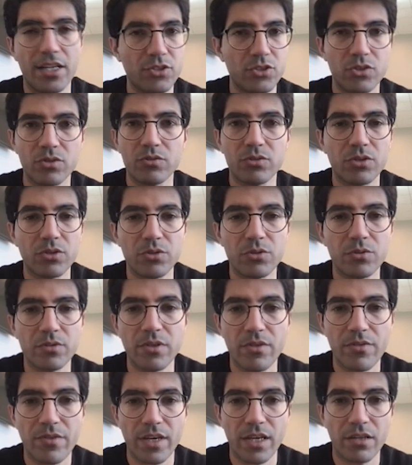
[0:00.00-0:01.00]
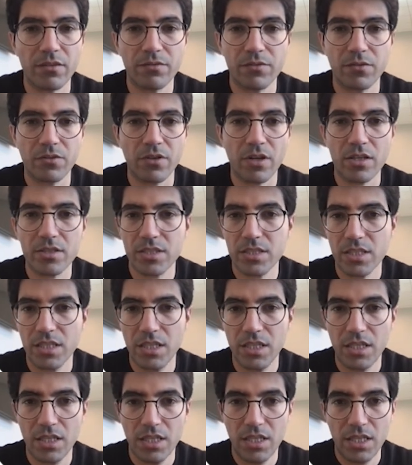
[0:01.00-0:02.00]
should do the thing for us.
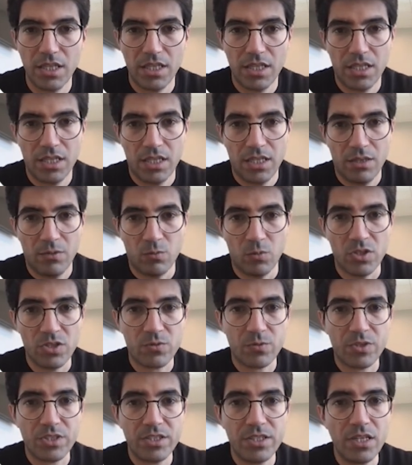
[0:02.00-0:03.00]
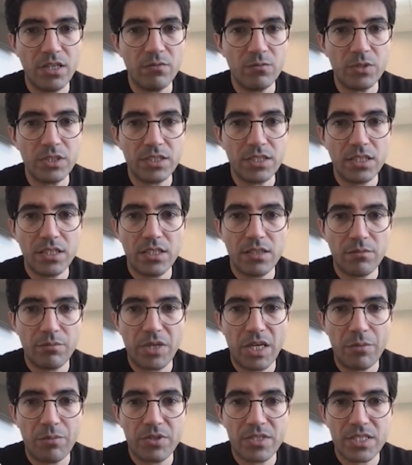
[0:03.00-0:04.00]
Once we're done with the
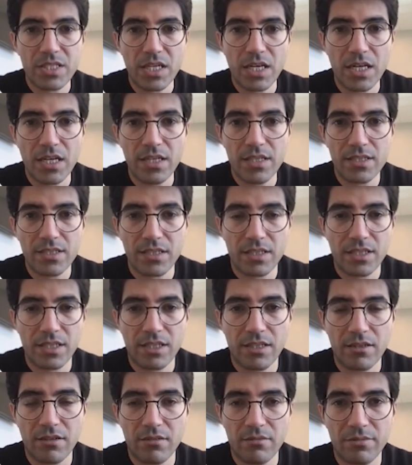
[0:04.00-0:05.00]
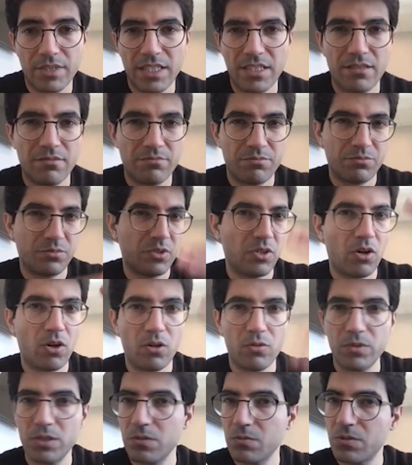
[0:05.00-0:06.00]
paper size, again, we
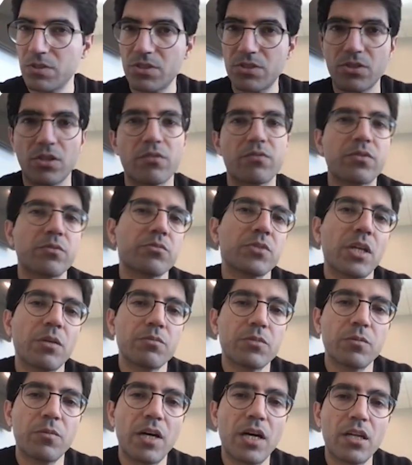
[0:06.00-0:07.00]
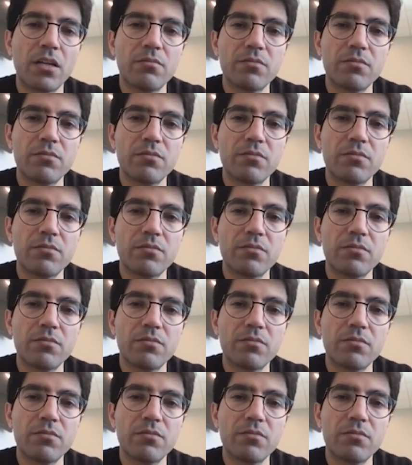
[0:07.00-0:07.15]
always want to start from top to bottom.